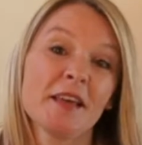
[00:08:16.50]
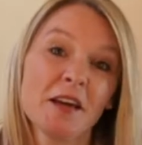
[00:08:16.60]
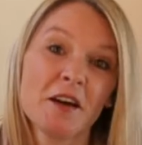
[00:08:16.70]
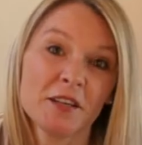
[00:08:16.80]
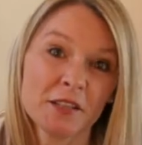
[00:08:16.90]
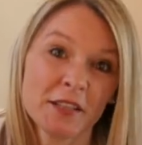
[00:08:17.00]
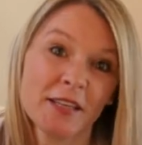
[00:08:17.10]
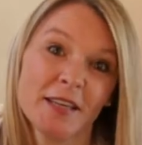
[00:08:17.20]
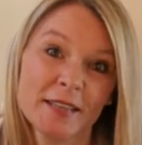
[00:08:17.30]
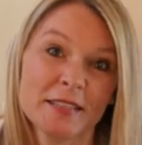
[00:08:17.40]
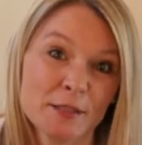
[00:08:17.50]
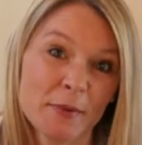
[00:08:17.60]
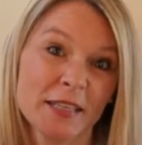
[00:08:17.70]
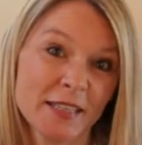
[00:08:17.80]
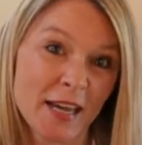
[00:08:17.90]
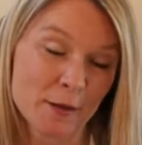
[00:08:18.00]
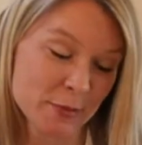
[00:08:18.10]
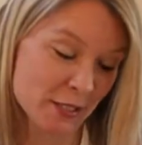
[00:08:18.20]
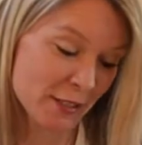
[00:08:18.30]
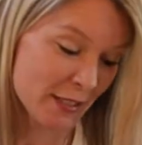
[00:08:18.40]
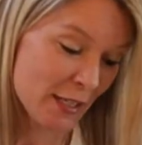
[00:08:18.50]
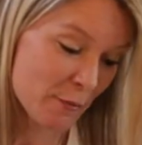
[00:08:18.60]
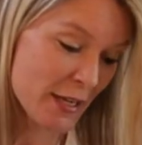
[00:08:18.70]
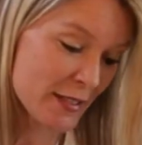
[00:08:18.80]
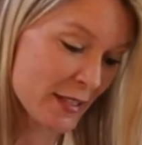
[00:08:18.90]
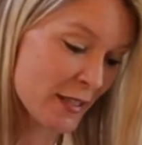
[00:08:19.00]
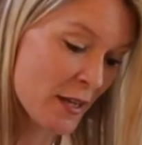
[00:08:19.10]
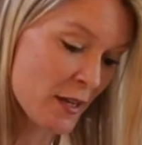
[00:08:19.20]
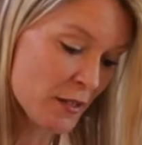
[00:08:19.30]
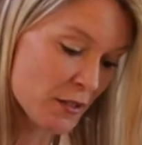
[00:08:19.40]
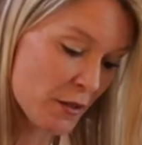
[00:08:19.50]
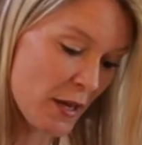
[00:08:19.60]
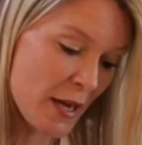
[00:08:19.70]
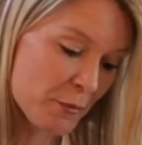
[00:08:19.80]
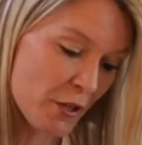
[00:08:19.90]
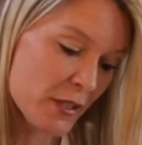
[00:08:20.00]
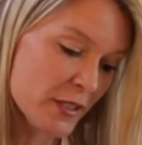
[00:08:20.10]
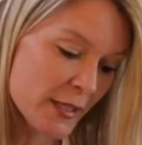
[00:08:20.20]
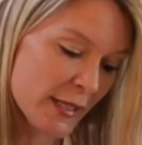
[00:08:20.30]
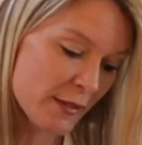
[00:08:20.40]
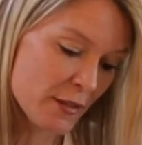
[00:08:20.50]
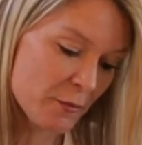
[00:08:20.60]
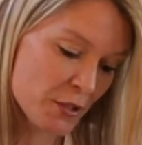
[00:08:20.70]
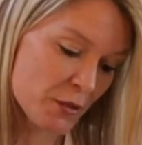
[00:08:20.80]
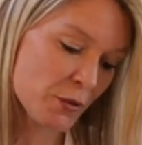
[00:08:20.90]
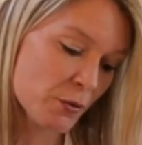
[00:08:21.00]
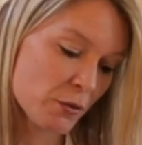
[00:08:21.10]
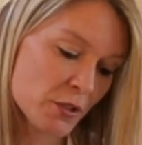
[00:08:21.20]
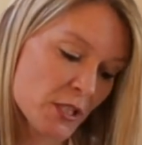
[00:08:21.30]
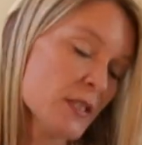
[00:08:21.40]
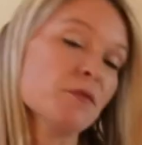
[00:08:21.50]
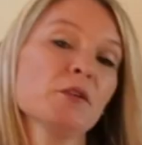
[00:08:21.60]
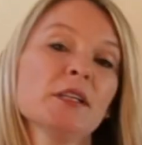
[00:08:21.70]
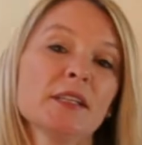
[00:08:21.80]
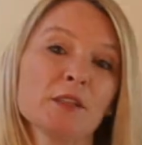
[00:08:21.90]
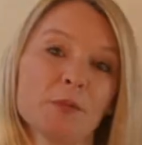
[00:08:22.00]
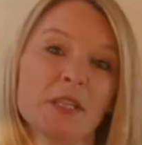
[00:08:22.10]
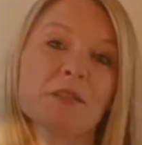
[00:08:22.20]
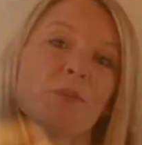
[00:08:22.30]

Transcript: They are looking and smelling absolutely amazing. So I'm going to leave them to cool just for a little bit